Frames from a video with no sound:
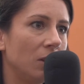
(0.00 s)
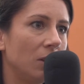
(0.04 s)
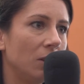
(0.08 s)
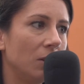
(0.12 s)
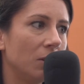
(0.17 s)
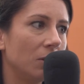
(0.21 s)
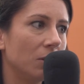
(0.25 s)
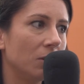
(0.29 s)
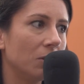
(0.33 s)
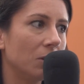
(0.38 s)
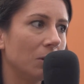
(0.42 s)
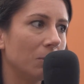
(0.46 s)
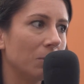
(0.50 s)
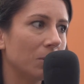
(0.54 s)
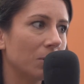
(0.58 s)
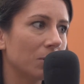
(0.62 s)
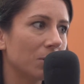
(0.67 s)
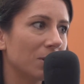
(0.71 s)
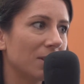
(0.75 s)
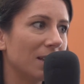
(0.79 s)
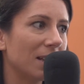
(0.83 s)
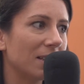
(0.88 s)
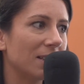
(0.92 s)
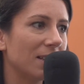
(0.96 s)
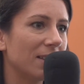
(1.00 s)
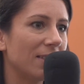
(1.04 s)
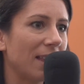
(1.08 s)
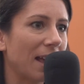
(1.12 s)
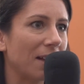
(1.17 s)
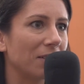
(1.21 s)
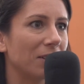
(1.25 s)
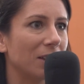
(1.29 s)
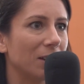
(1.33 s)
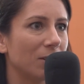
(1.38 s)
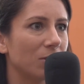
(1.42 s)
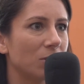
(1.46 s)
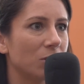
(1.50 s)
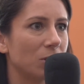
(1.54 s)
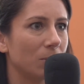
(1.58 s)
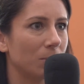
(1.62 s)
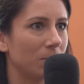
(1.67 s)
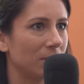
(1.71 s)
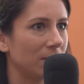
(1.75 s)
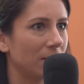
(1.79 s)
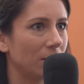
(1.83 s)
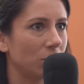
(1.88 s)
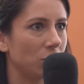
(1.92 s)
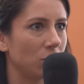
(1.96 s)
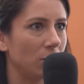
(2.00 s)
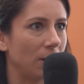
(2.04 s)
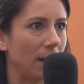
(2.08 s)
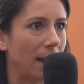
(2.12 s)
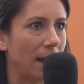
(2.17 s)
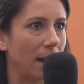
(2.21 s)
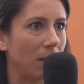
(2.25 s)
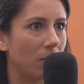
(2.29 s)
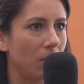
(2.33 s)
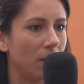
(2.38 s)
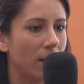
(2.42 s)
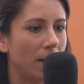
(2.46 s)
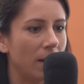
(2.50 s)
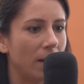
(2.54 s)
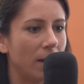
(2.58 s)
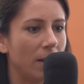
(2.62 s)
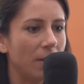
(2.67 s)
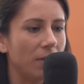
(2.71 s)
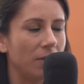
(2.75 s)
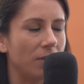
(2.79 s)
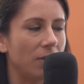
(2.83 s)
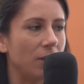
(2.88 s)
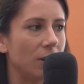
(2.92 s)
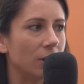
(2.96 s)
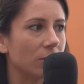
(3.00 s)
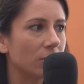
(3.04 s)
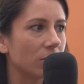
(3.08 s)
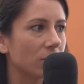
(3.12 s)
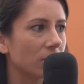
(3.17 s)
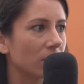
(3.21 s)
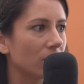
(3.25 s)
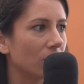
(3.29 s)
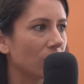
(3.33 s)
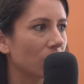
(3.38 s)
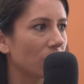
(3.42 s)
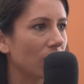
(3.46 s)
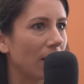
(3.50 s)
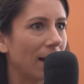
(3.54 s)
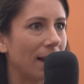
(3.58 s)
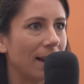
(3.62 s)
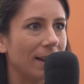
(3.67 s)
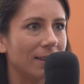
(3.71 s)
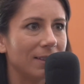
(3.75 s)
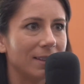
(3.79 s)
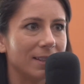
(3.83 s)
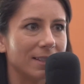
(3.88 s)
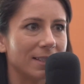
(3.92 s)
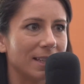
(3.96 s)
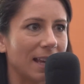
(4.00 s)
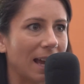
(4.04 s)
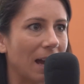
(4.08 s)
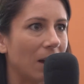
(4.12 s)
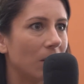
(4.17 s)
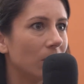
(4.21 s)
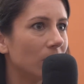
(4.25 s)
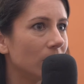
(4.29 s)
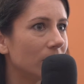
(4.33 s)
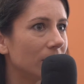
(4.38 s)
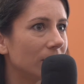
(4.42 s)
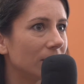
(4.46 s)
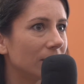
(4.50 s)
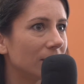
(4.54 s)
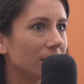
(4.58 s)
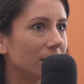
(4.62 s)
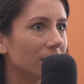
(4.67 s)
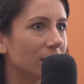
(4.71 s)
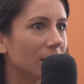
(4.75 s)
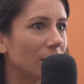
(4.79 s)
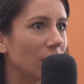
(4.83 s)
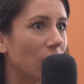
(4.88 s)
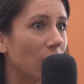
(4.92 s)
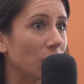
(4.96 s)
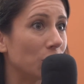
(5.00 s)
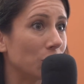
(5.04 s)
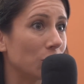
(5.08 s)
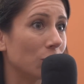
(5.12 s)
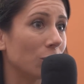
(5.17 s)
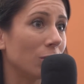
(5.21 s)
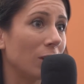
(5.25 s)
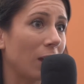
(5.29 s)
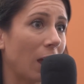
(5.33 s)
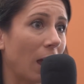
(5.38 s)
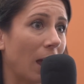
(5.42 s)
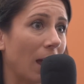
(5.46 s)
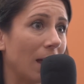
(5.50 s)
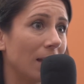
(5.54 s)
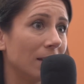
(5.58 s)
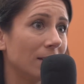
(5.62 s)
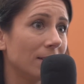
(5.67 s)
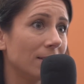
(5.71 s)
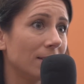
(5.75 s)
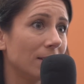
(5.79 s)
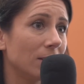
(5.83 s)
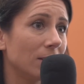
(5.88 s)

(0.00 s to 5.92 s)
the the person that's in that leadership position now, they're just gonna ride this out yeah until the end.